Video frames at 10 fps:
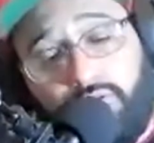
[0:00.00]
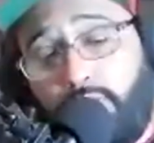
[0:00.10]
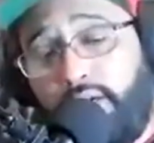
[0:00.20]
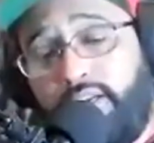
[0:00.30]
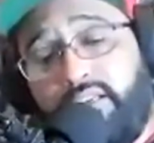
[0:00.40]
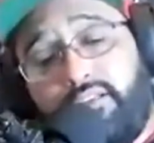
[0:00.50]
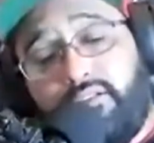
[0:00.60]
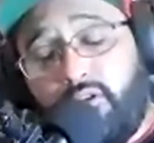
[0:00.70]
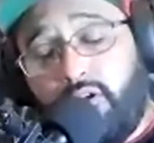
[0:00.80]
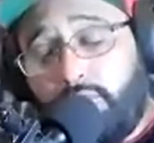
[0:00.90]
Nobody needs to
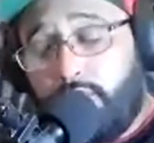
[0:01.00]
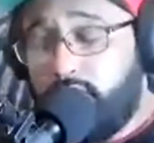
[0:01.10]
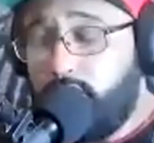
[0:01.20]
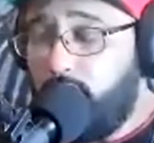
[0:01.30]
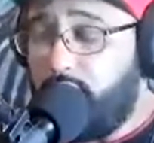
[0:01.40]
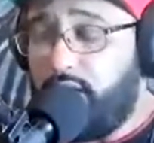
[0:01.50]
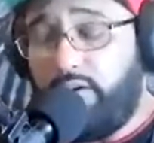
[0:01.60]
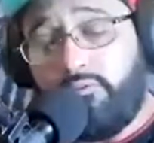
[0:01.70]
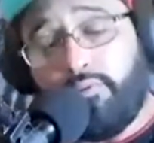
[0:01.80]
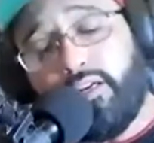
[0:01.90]
talk about nothing.
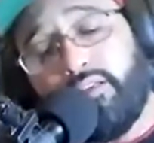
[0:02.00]
Everybody